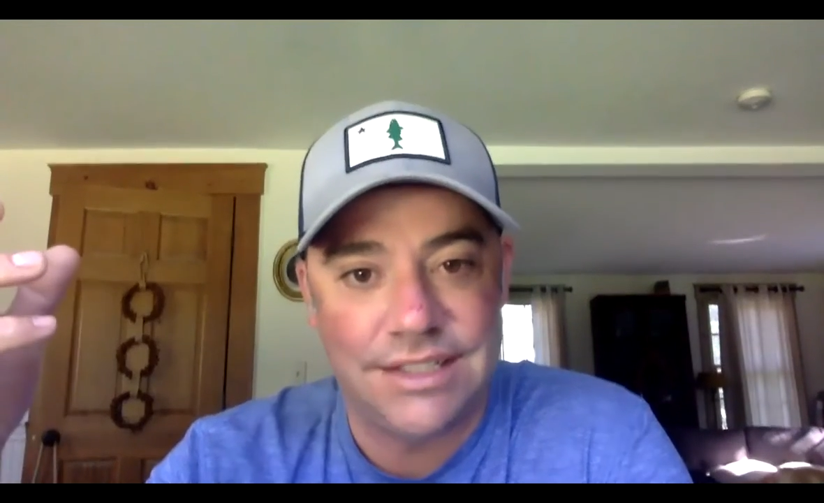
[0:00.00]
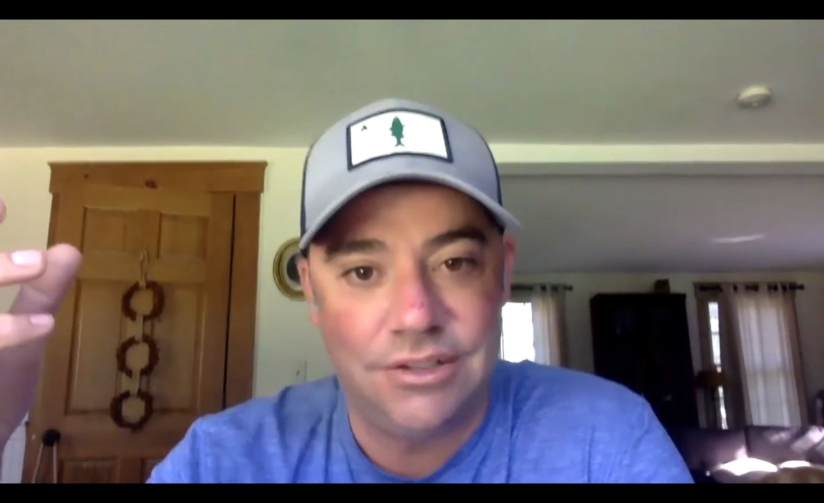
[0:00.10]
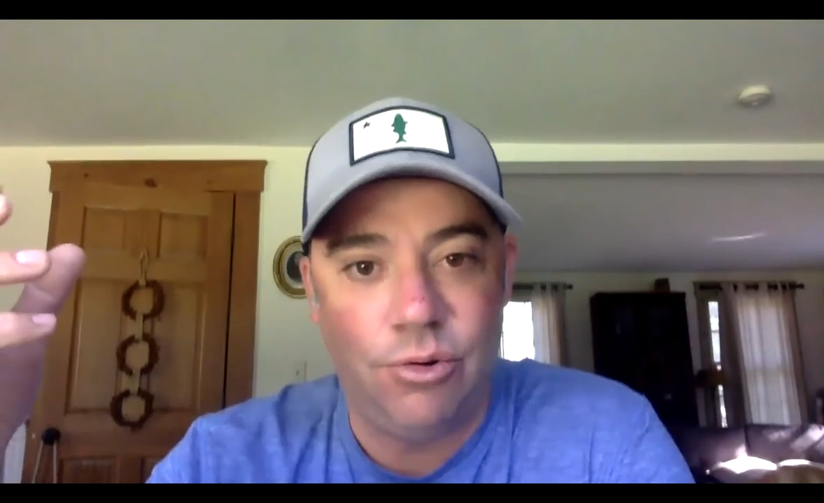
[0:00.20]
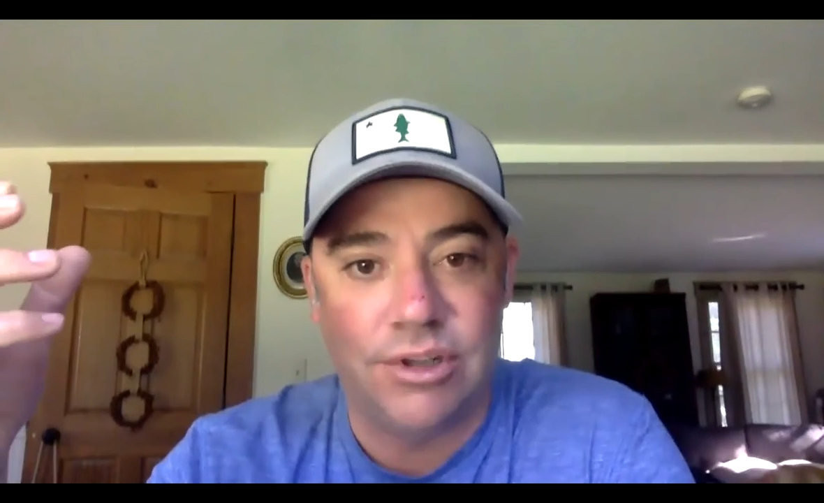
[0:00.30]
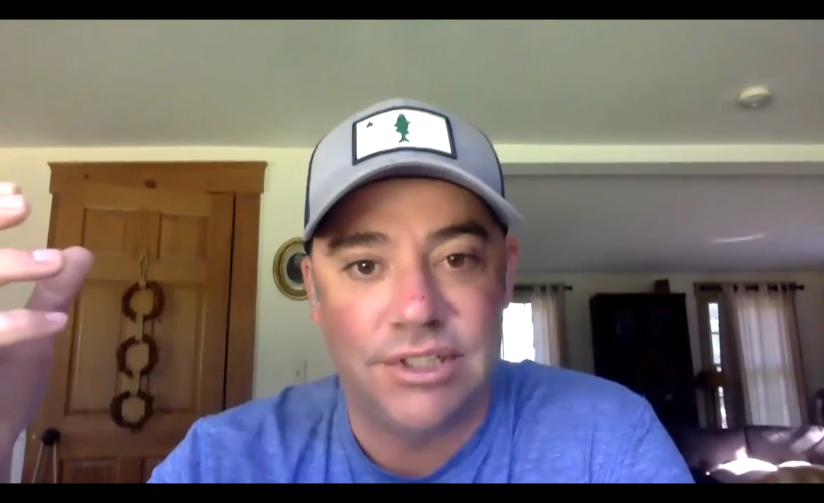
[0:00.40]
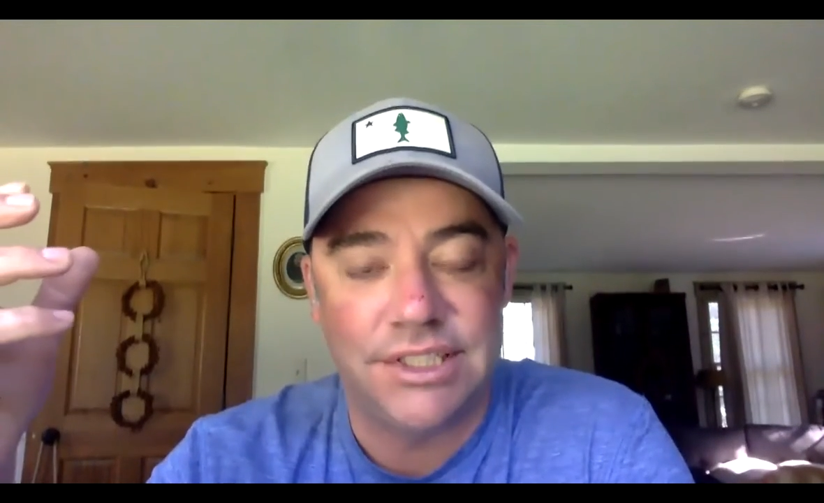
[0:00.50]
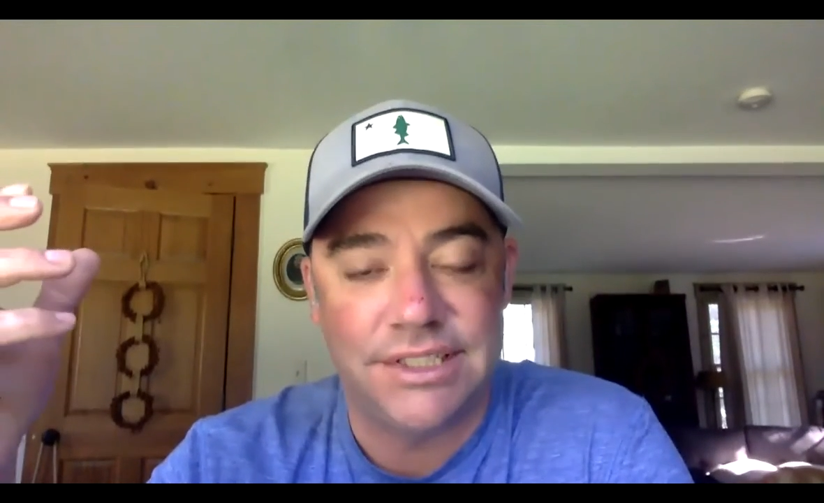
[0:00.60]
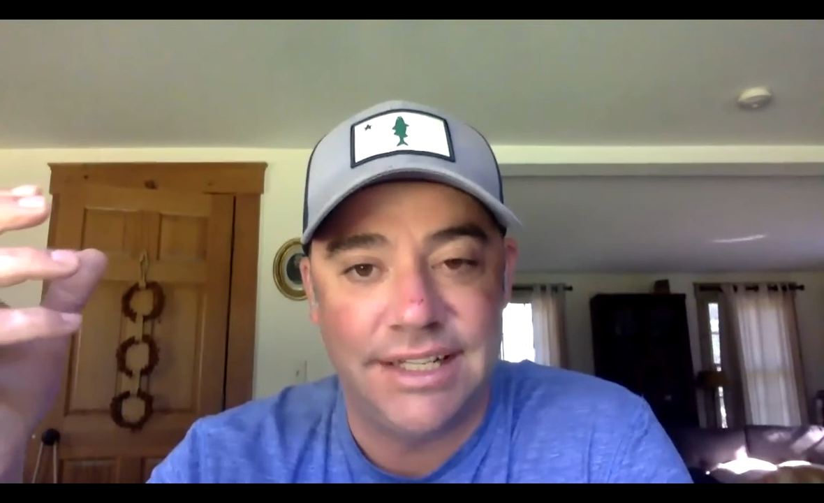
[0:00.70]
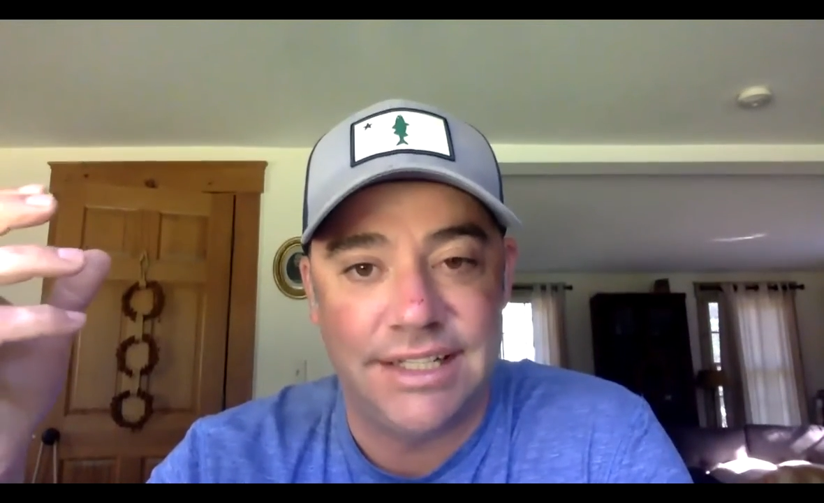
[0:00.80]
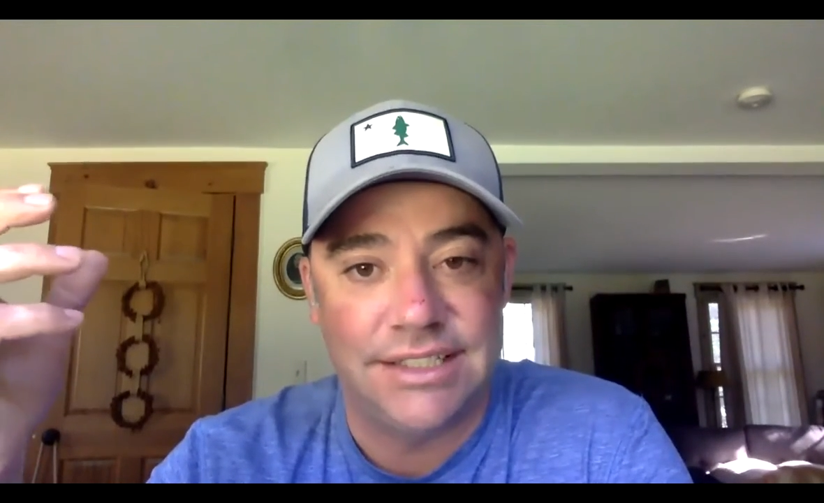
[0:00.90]
course
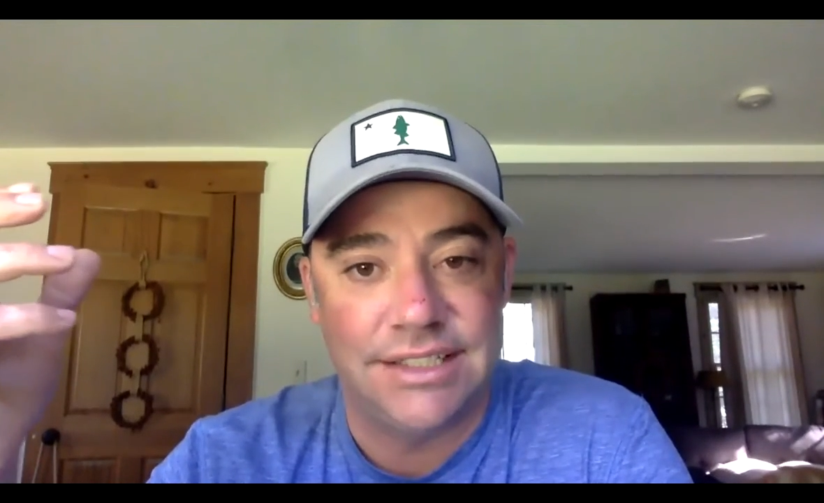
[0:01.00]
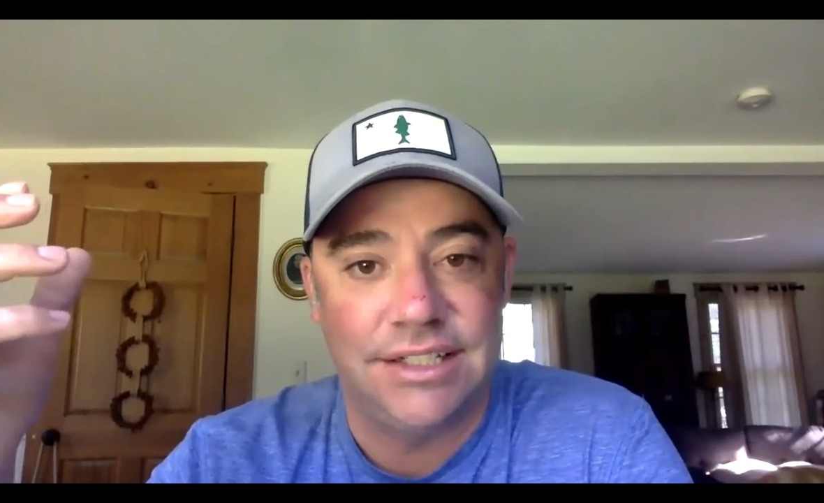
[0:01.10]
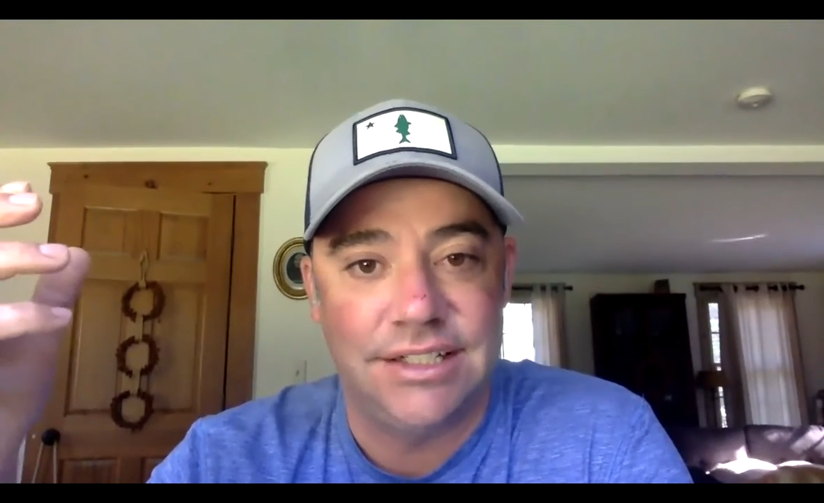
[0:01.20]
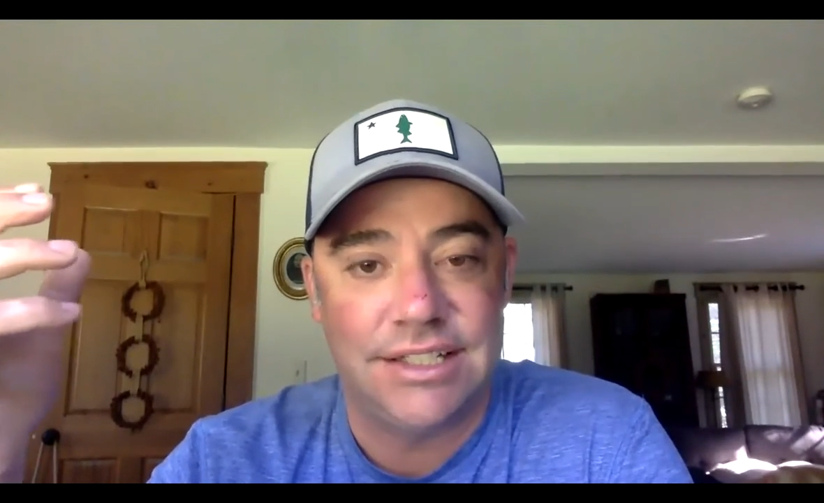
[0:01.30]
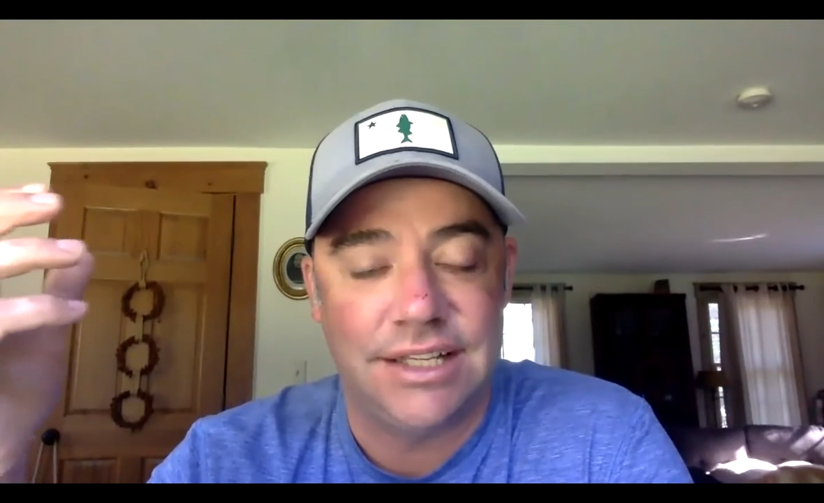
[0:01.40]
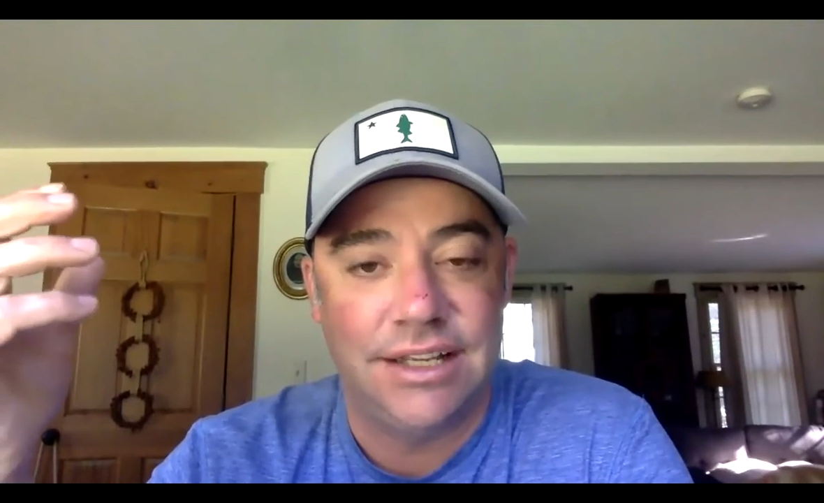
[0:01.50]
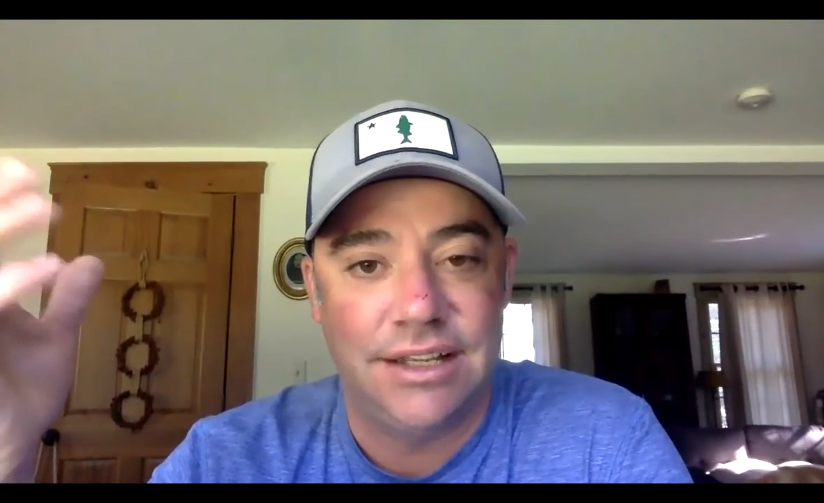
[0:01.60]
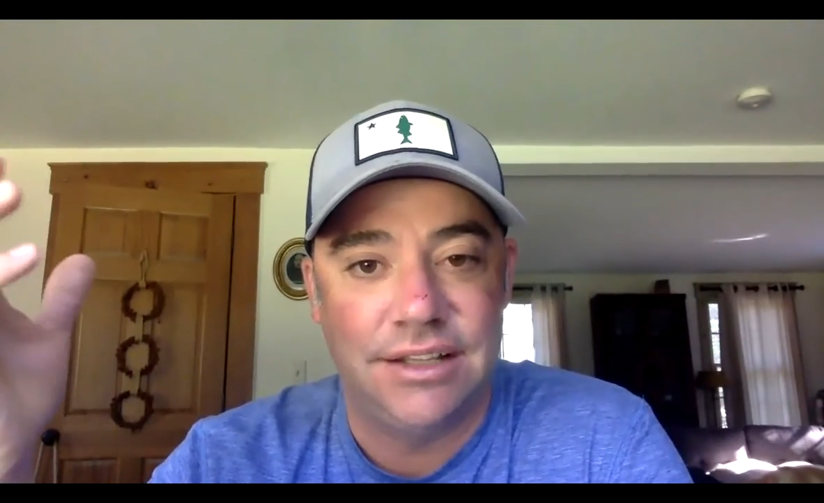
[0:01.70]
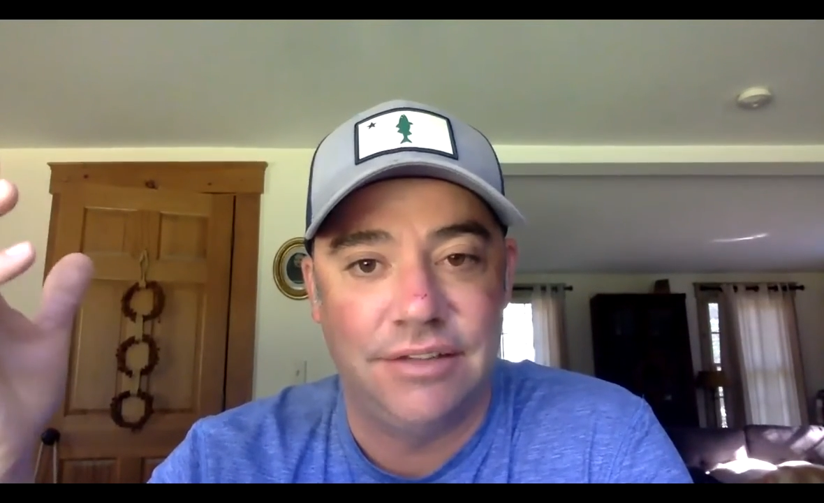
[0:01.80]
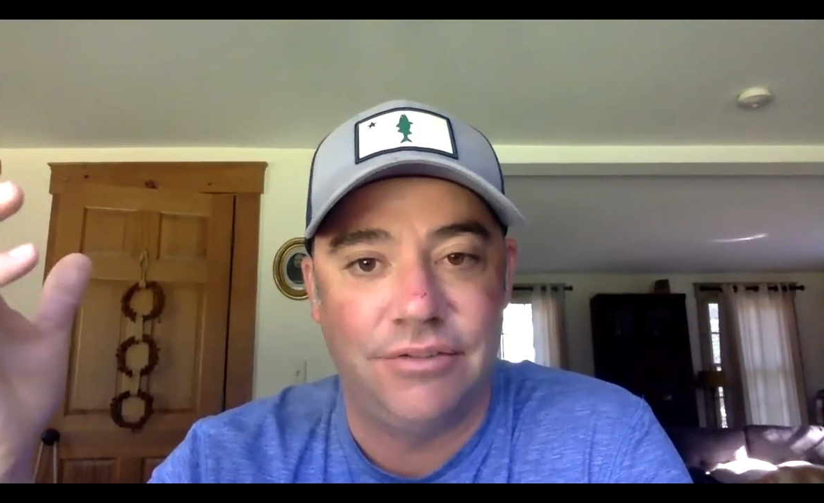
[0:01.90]
is and the